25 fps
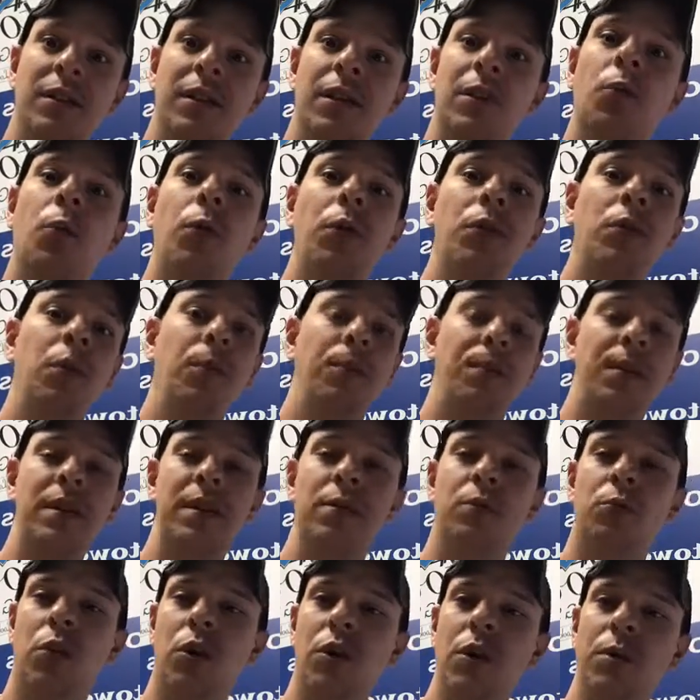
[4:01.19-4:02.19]
There will
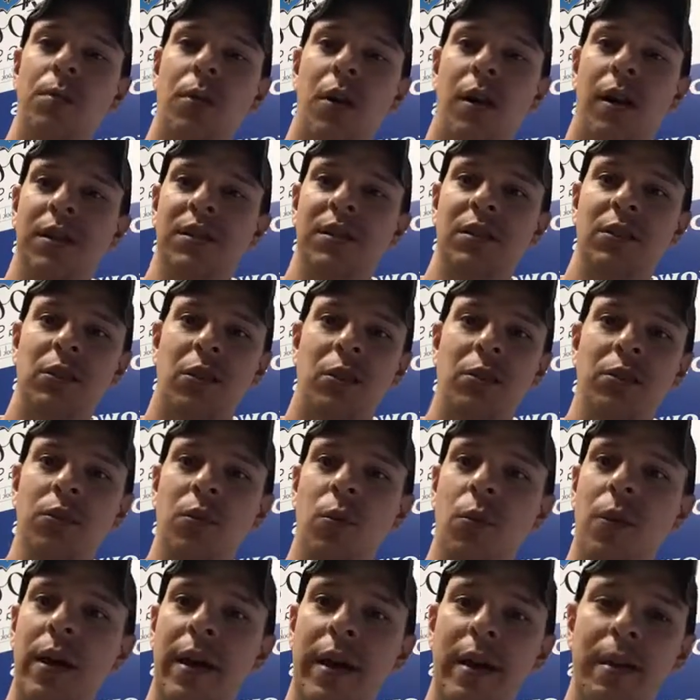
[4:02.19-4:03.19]
be roadblocks along
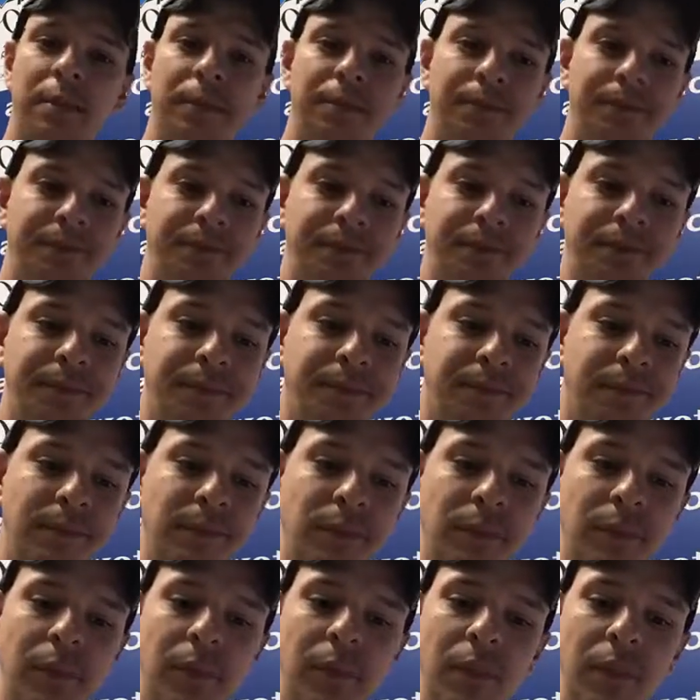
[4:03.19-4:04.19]
the way.
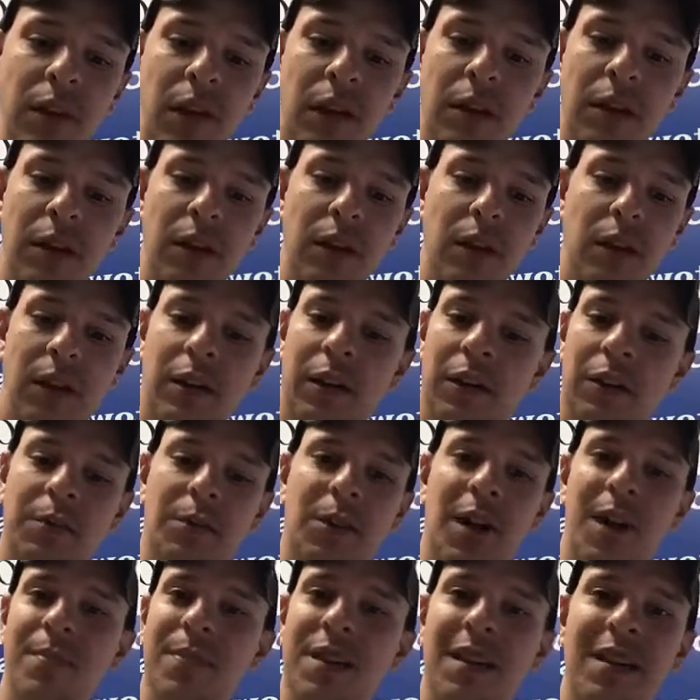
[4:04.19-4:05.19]
There
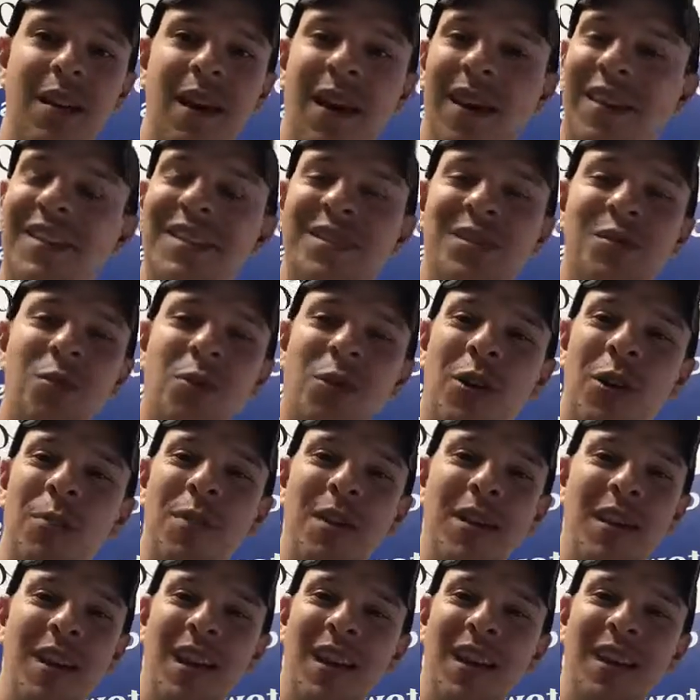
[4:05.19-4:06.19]
might be an ice storm,
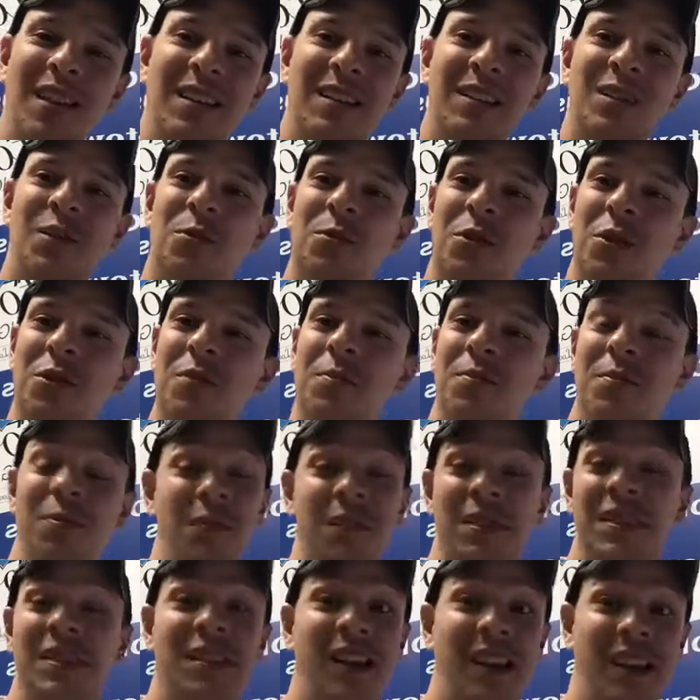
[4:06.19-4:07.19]
you can't get into rope,
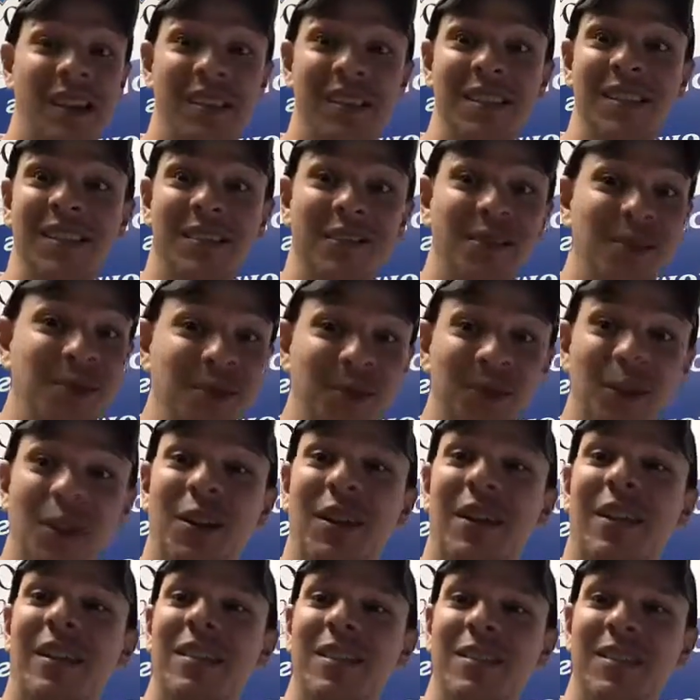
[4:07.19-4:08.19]
it's Texas, or a
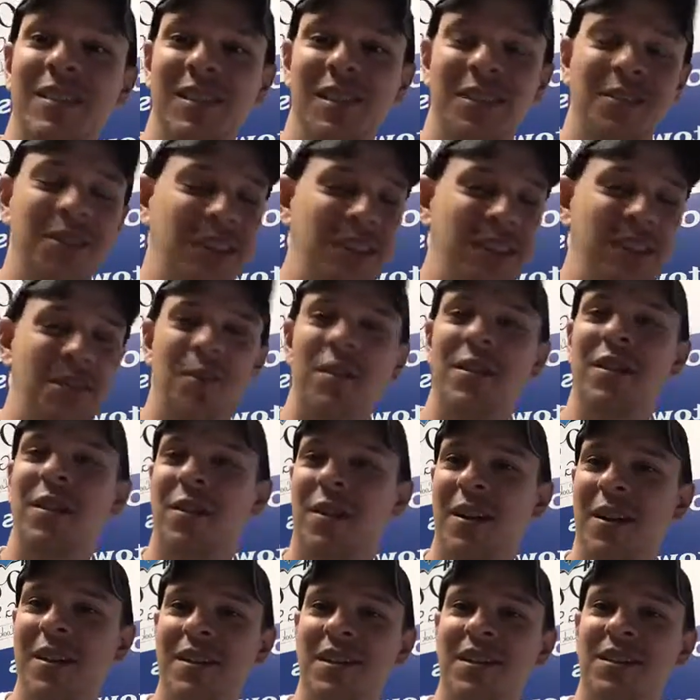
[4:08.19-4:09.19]
flood, so it gets pretty
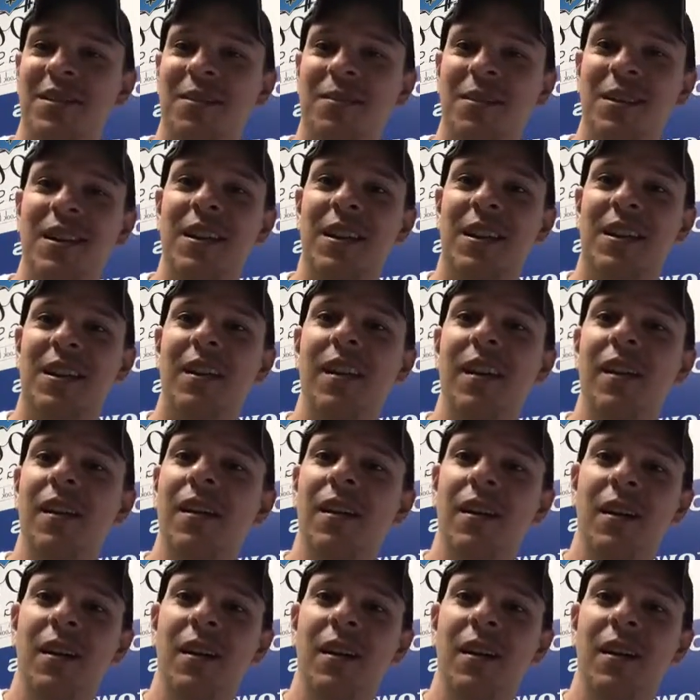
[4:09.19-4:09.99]
crazy over here.